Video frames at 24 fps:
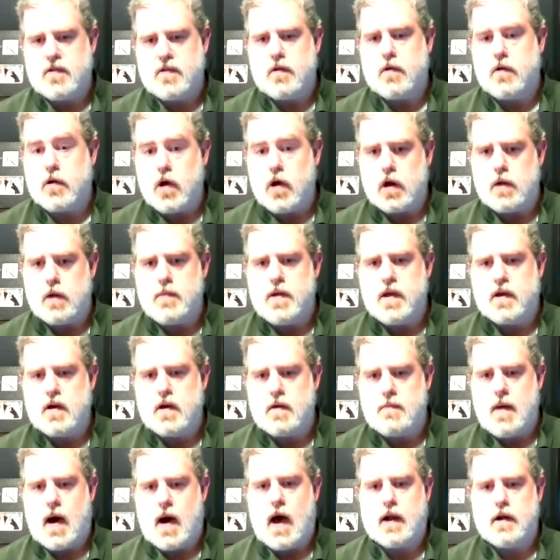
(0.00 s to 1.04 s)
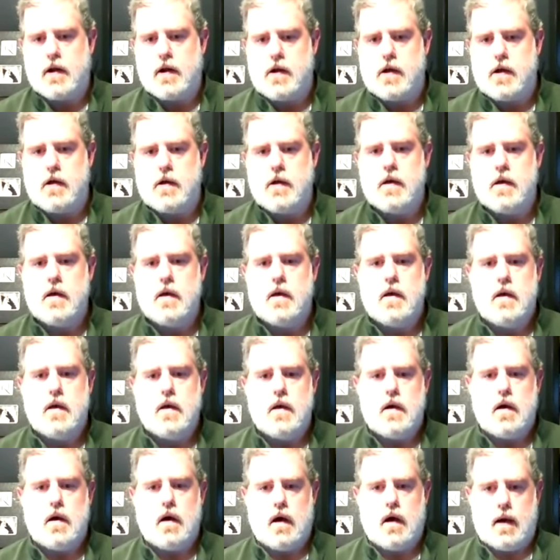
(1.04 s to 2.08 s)
that are going to be commodity,
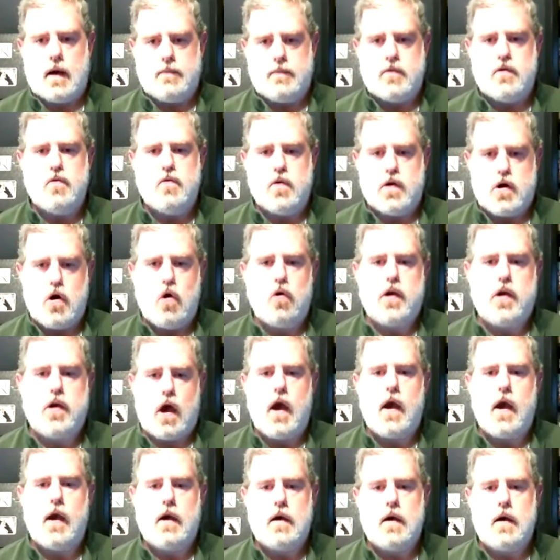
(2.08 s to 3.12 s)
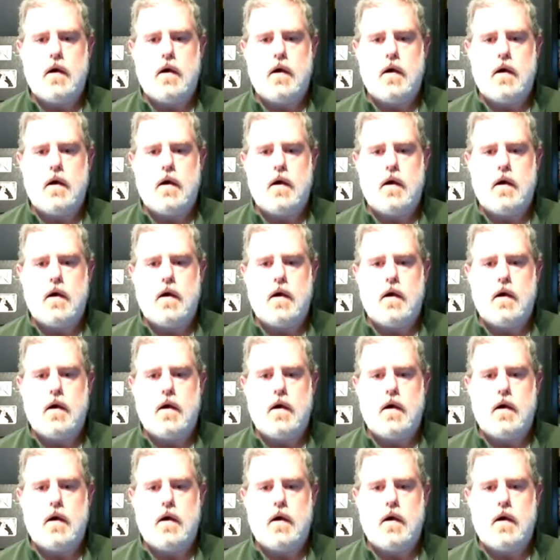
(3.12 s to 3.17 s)
I'm doing okay.